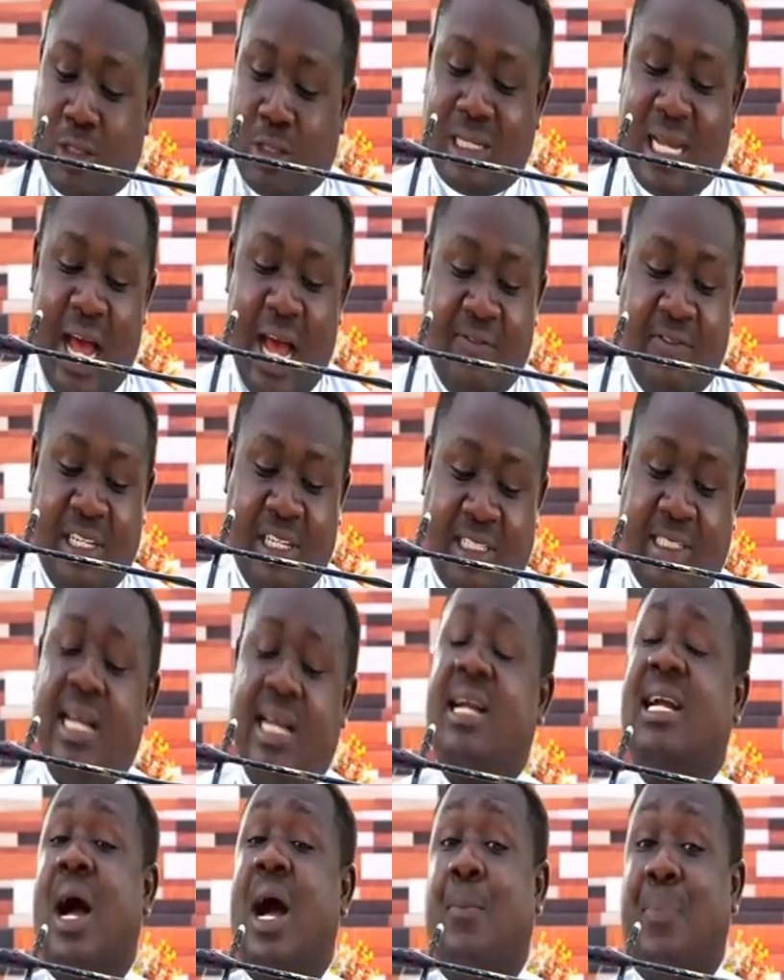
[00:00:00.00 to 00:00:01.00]
have the same
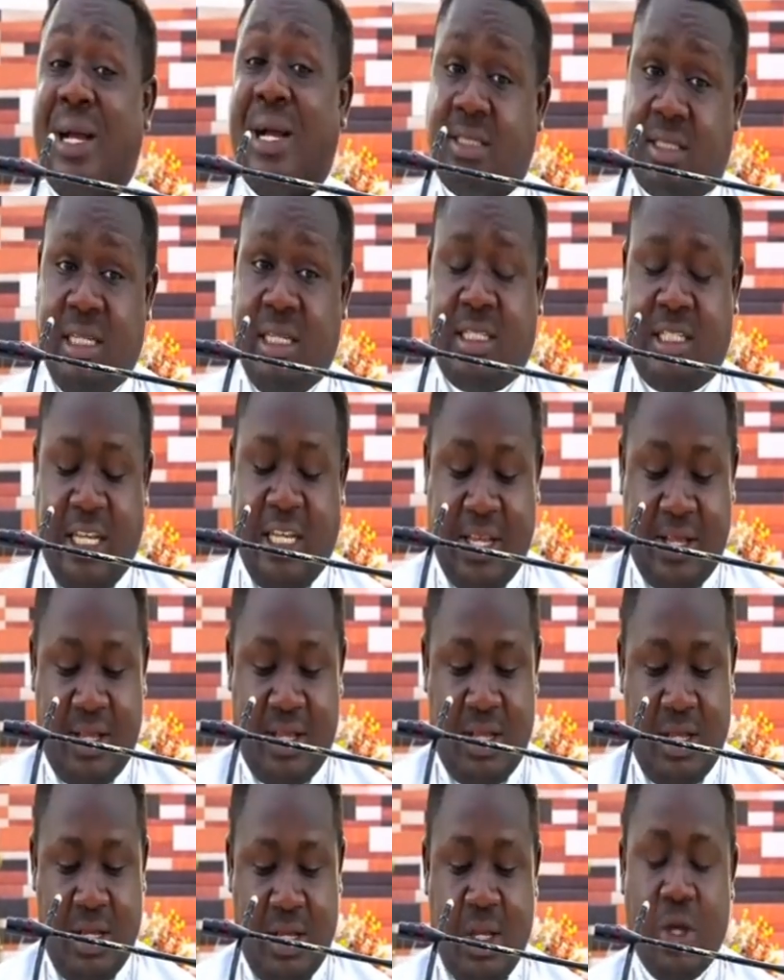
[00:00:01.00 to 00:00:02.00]
capacity
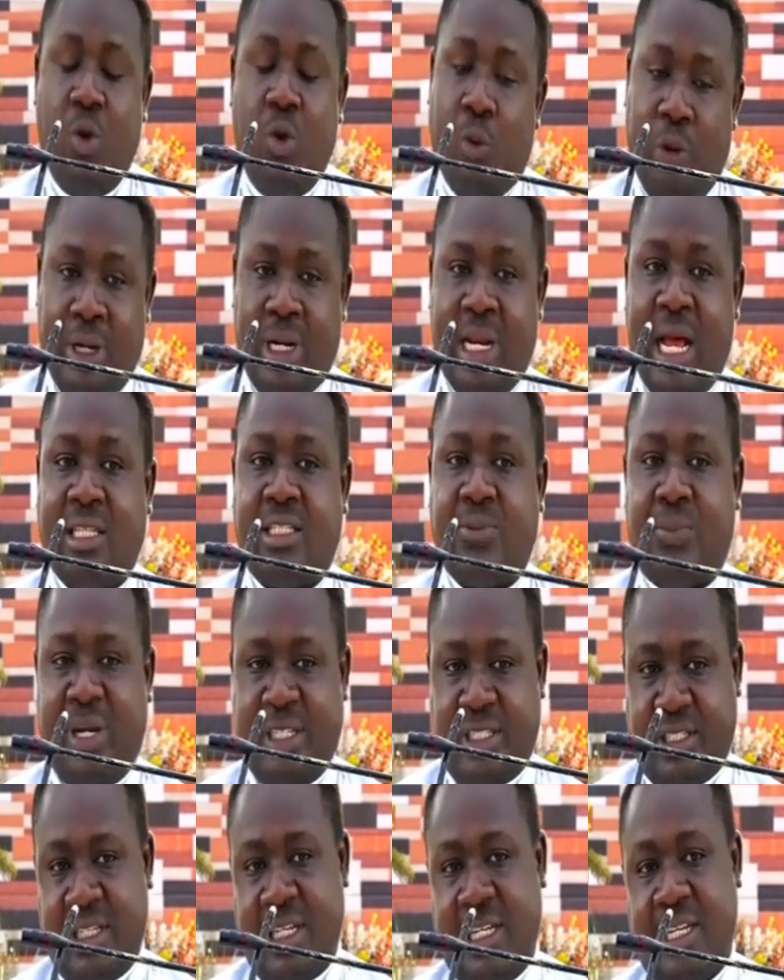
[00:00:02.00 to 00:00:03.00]
with that person.